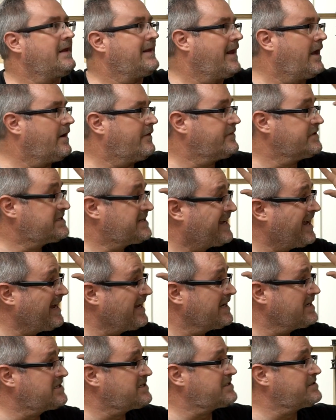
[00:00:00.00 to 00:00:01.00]
Now, if it's
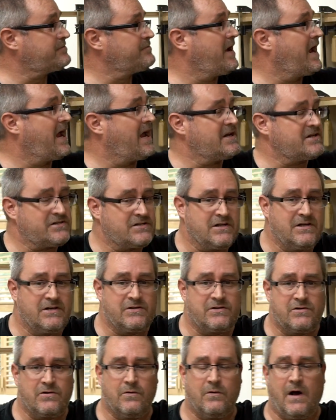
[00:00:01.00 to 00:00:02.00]
getting smashed
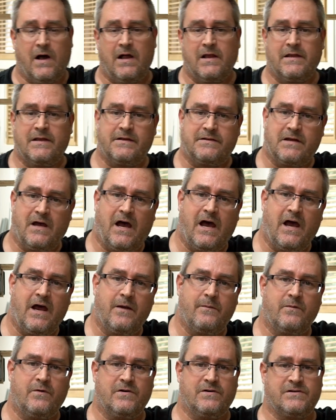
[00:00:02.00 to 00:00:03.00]
into all the
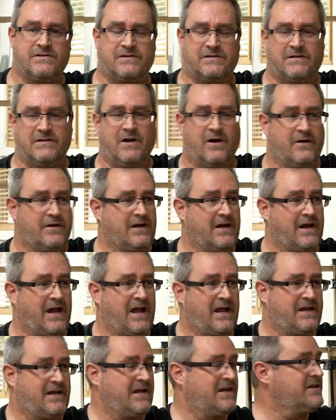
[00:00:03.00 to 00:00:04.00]
time, or you
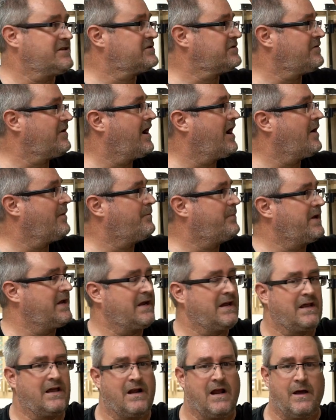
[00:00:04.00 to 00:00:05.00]
got kids around
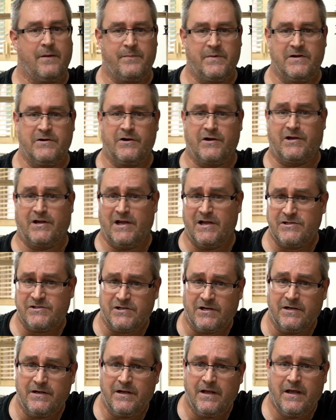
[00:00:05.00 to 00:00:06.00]
beating it up in your
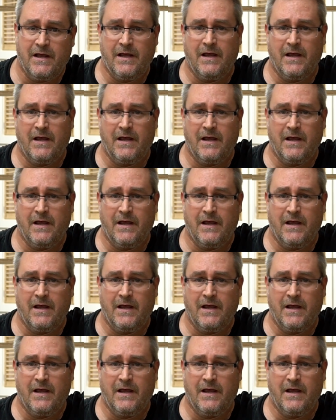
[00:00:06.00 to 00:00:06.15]
kitchen.